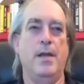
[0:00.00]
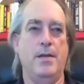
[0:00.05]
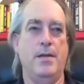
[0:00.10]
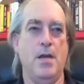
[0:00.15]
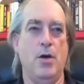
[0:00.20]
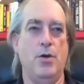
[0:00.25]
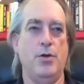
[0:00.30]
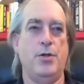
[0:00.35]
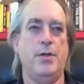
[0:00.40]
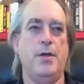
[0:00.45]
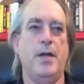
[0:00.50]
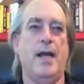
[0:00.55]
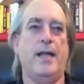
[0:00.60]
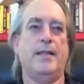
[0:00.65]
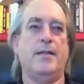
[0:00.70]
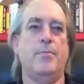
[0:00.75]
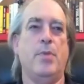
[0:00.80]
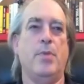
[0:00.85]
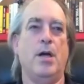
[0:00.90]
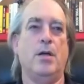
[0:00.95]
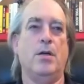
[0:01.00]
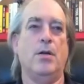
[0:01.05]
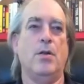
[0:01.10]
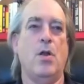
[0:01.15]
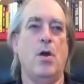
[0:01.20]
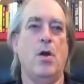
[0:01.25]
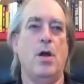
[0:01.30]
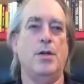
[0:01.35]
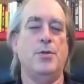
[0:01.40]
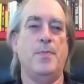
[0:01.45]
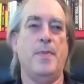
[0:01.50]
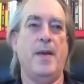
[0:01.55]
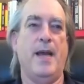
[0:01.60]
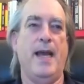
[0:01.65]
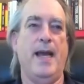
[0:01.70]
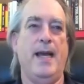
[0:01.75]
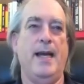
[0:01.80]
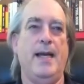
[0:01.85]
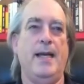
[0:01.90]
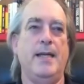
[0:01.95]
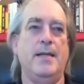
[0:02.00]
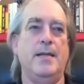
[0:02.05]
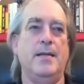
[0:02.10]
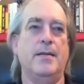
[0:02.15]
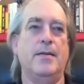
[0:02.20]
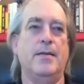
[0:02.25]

It knows you got the bunker launch pad.